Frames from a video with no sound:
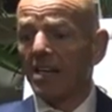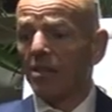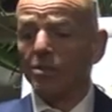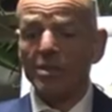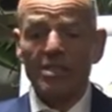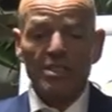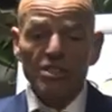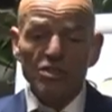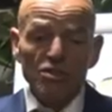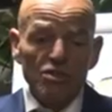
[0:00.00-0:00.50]

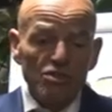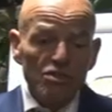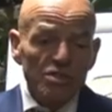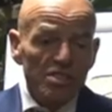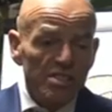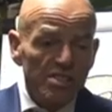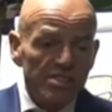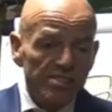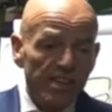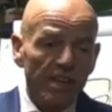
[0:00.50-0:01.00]
with
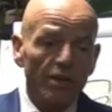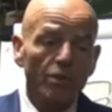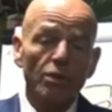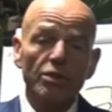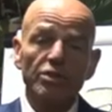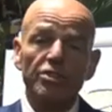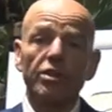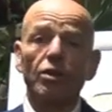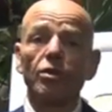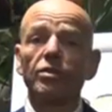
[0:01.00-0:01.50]
zero
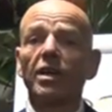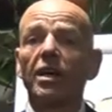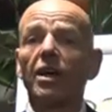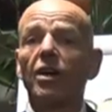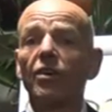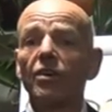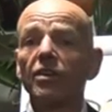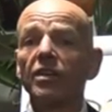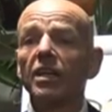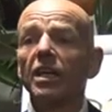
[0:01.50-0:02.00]

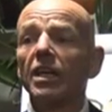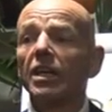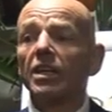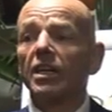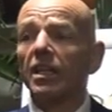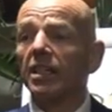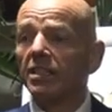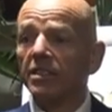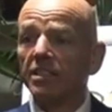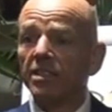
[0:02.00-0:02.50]
slowdown
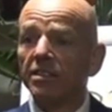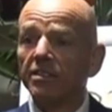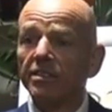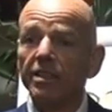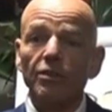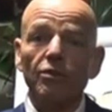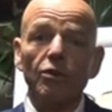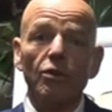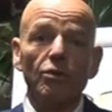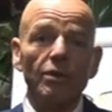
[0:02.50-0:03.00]
and
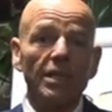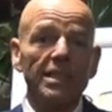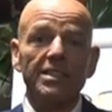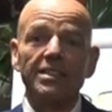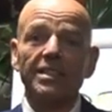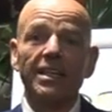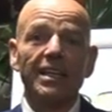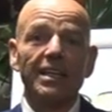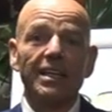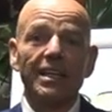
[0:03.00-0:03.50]
zero
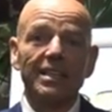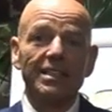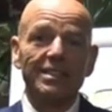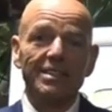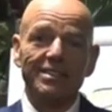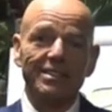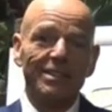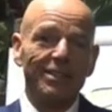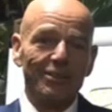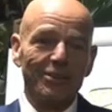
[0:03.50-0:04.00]
resting
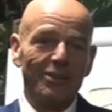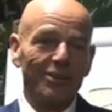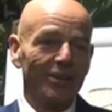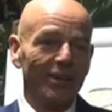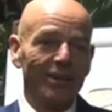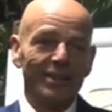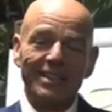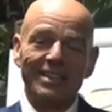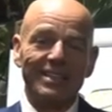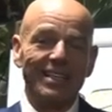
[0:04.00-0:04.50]
and zero
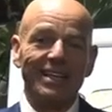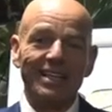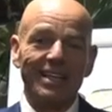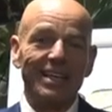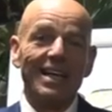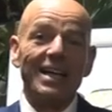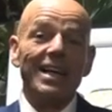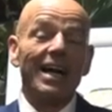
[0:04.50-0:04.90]
anything.